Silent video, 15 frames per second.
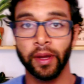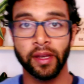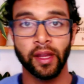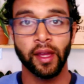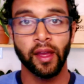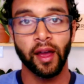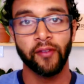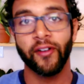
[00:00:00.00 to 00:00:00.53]
but
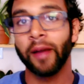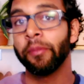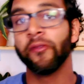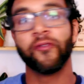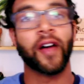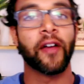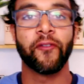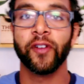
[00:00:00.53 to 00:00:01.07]

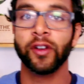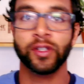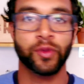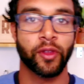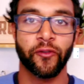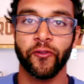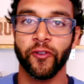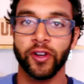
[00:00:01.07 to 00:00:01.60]
Vibram Five Fingers
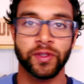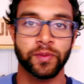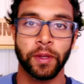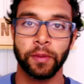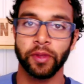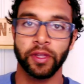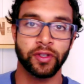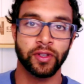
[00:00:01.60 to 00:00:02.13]
were the first
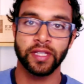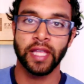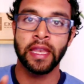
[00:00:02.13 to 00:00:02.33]
people to do this.